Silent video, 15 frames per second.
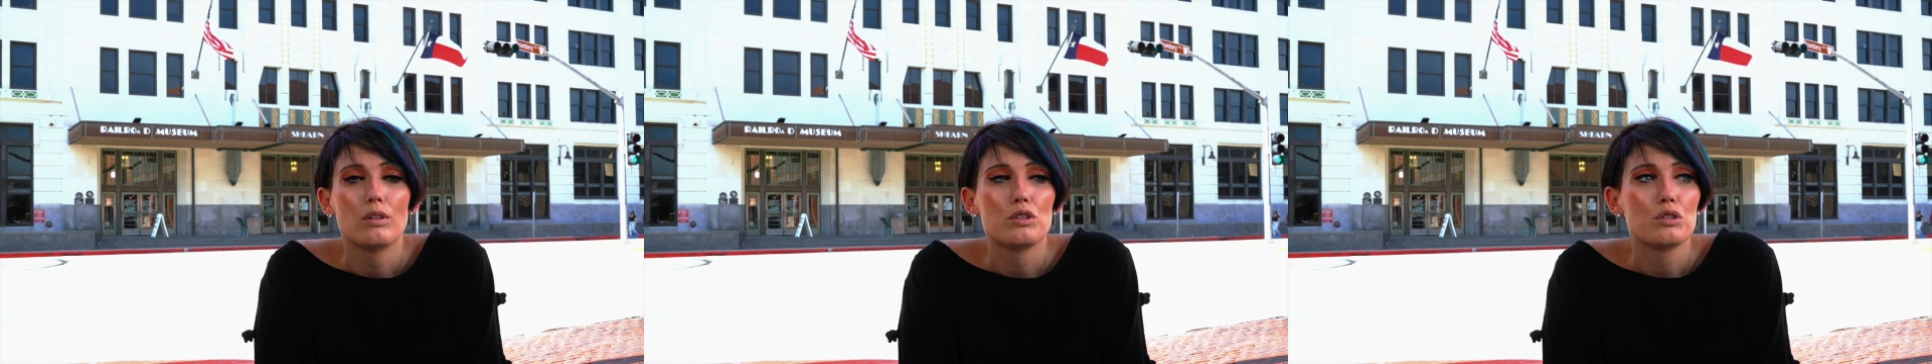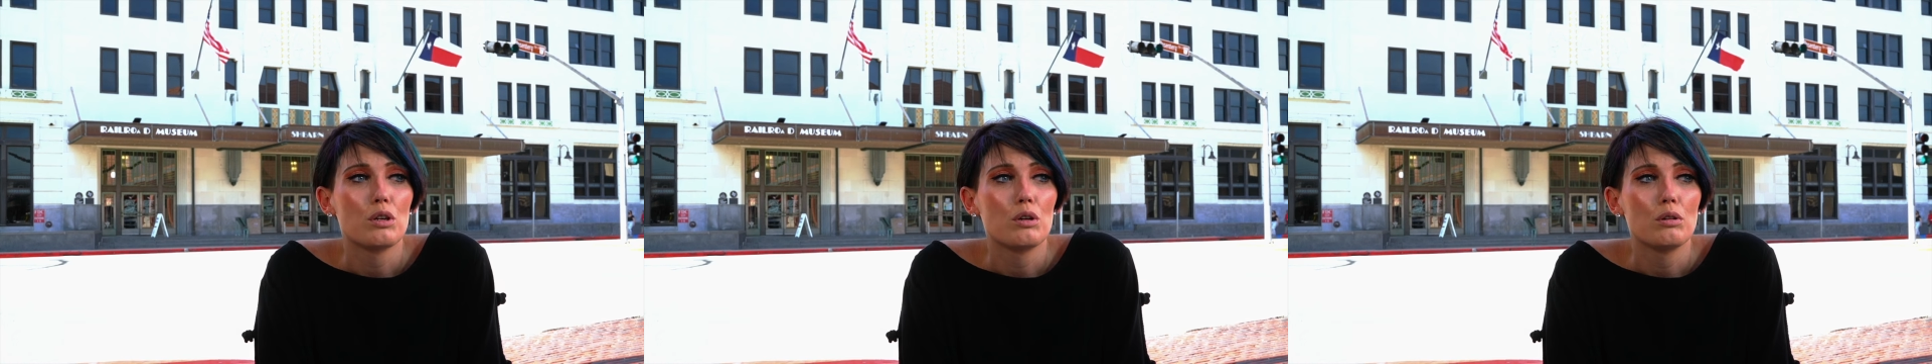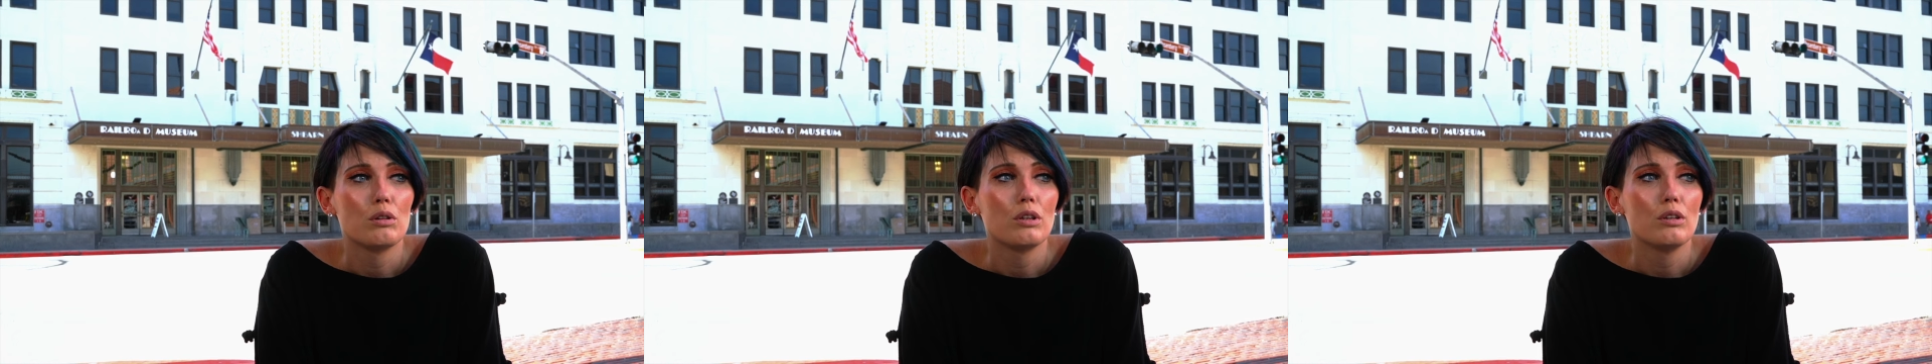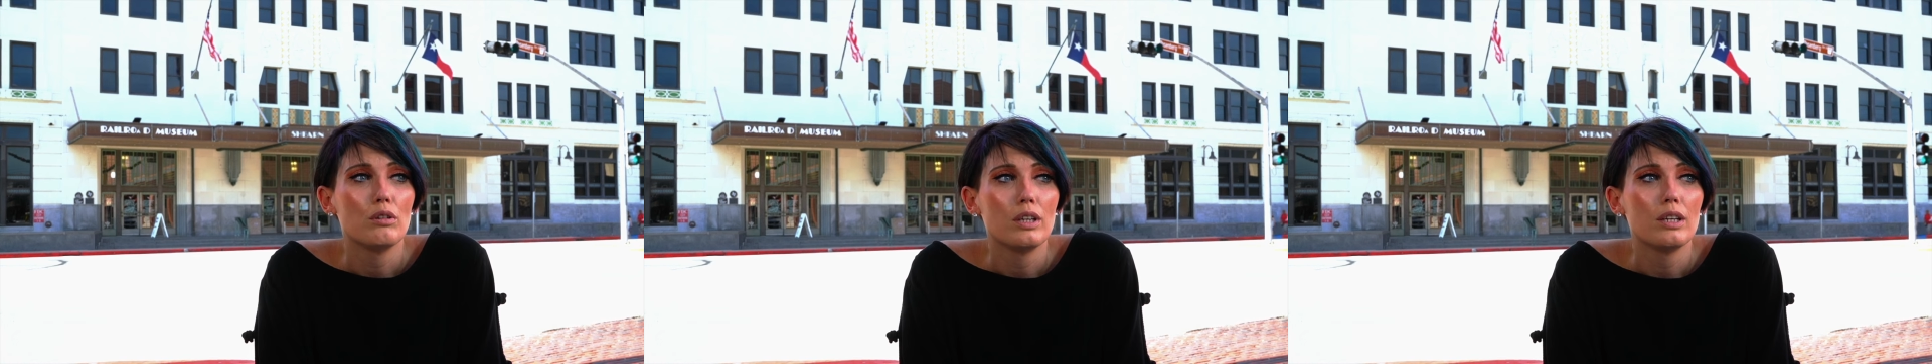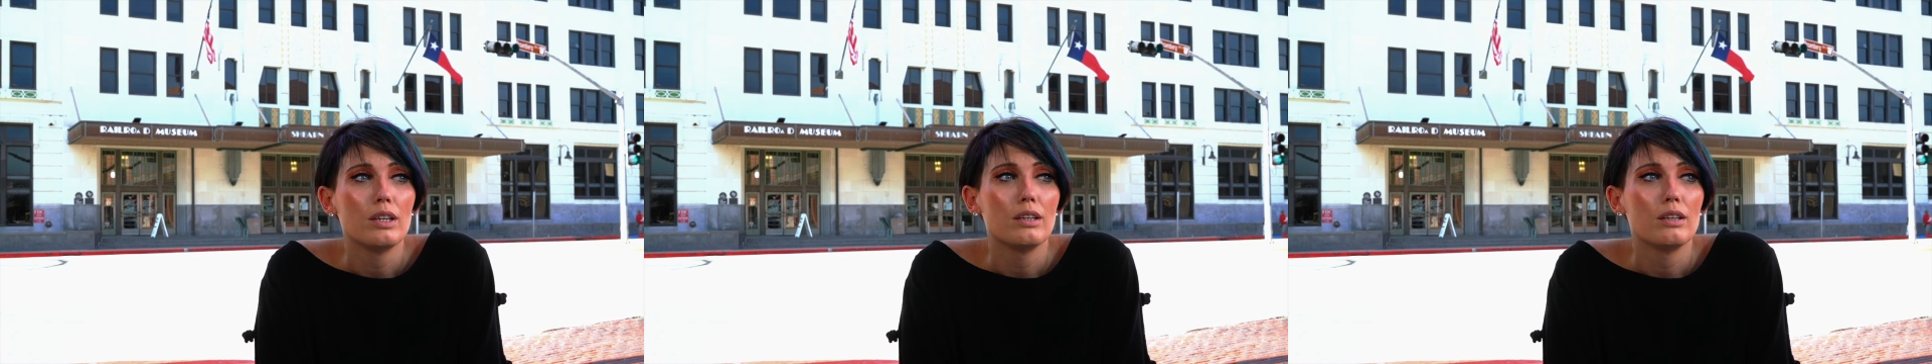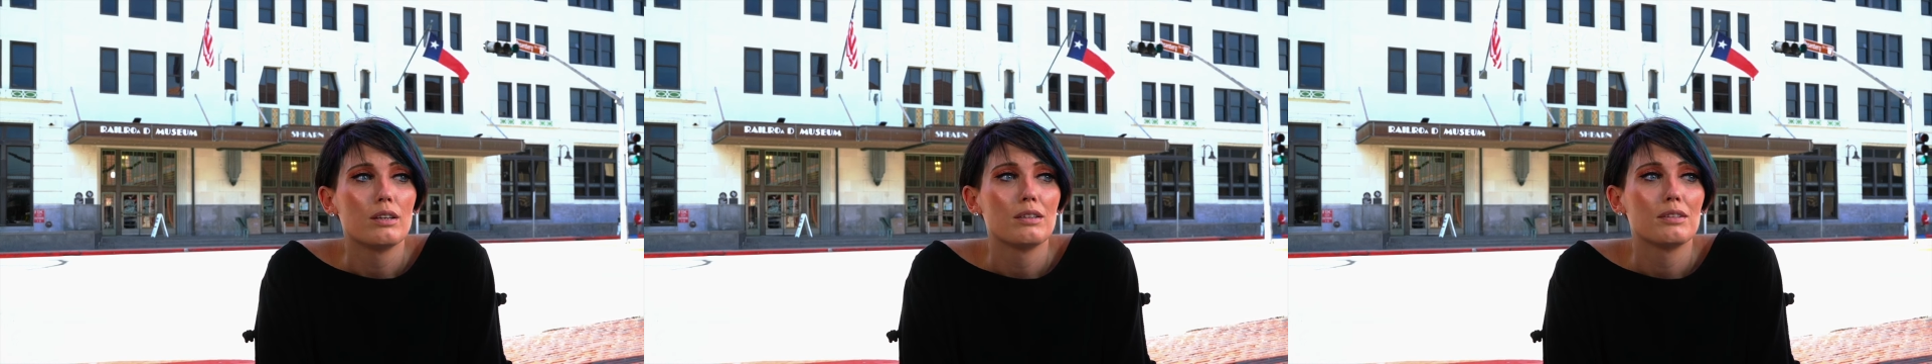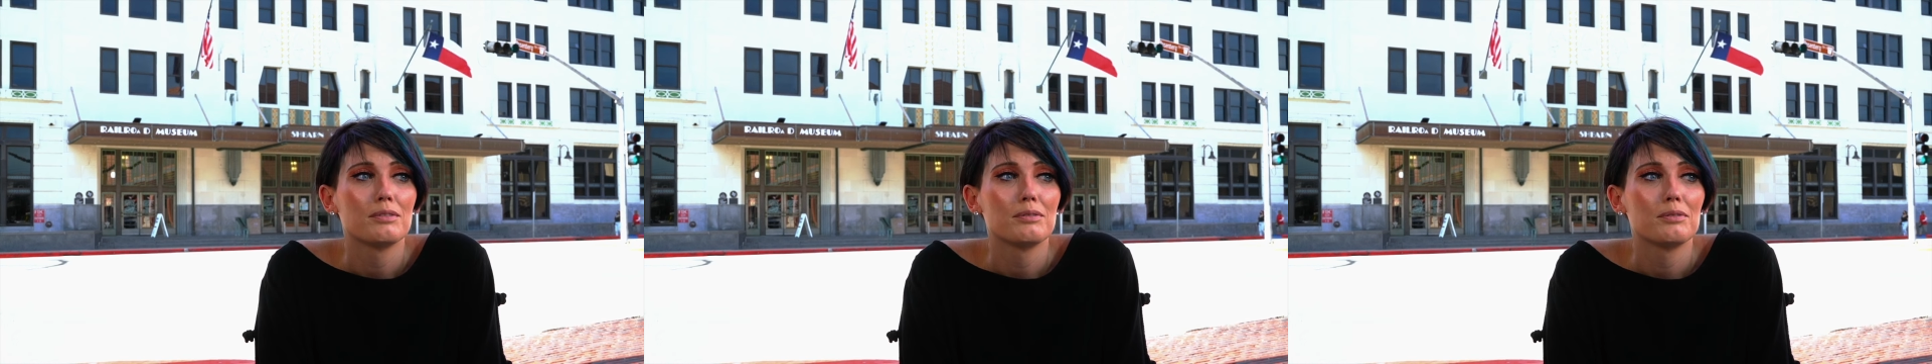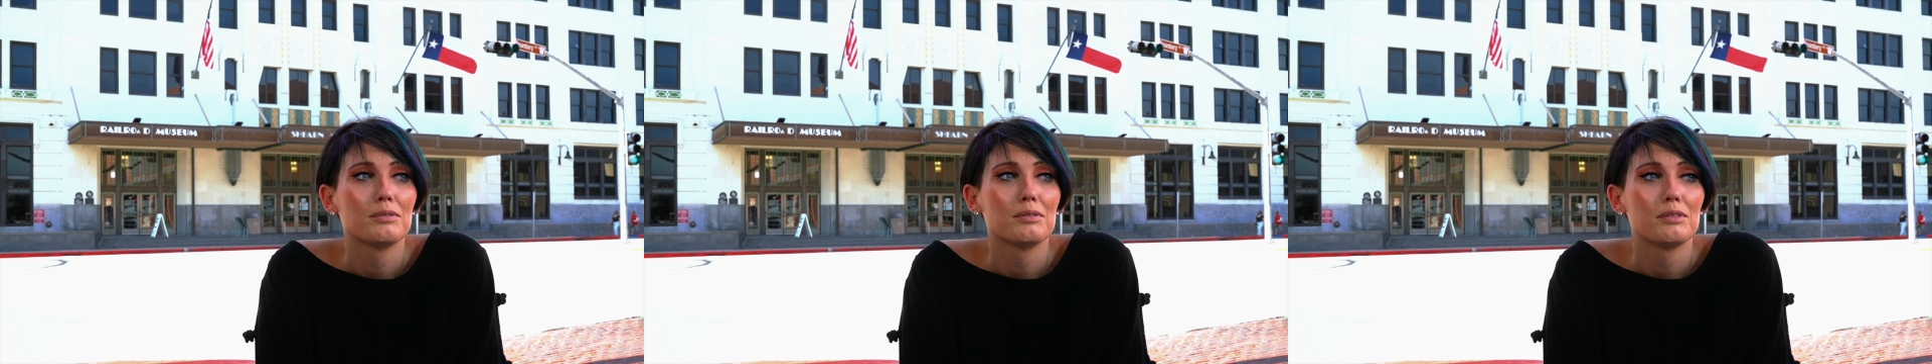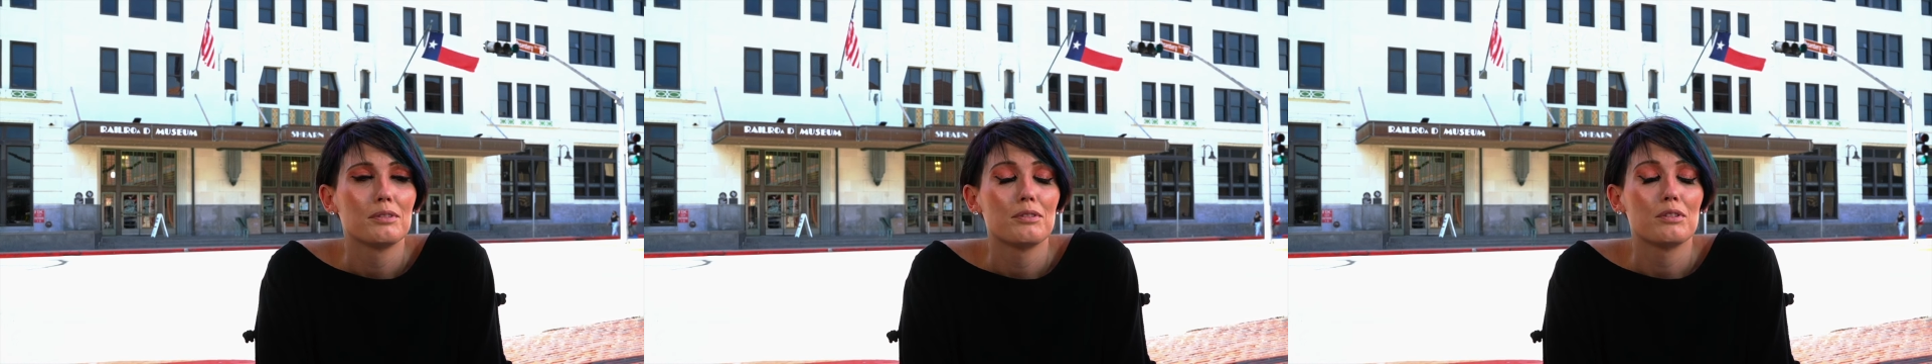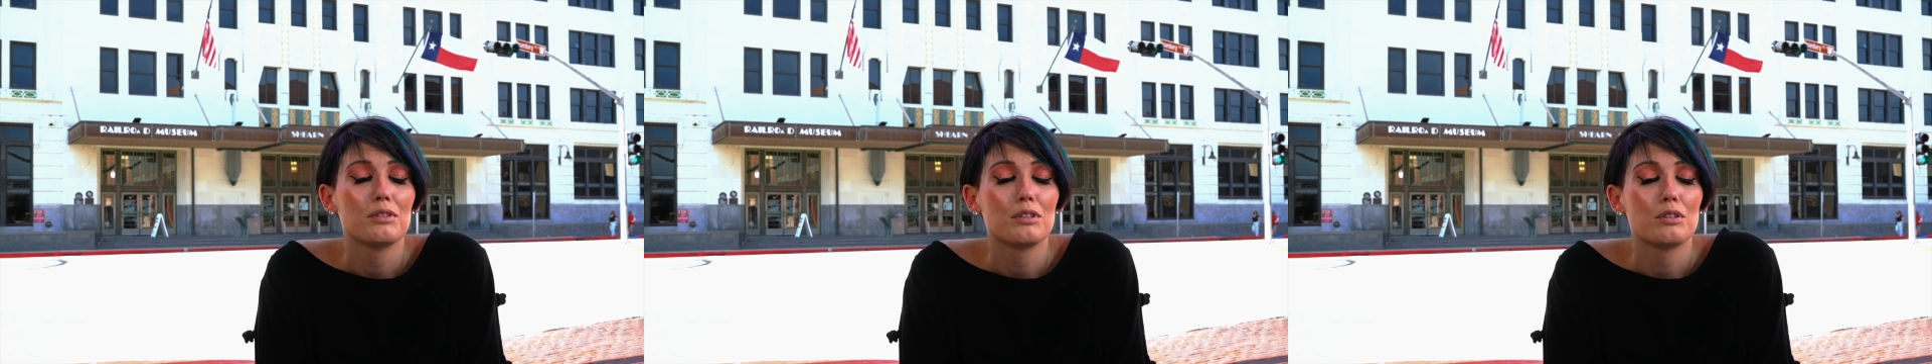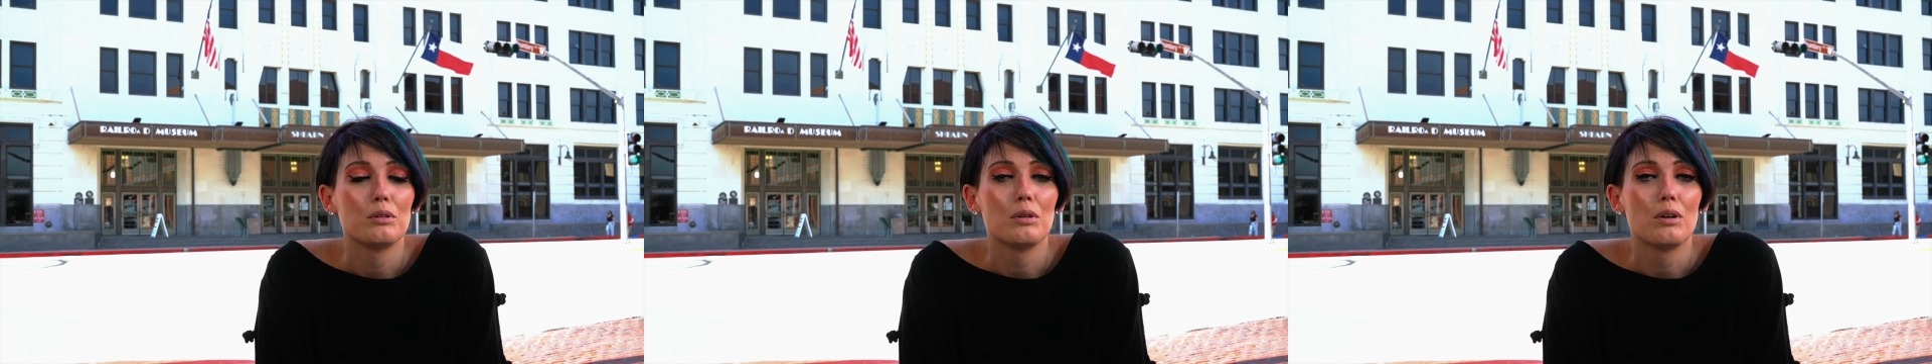the shoulder you need through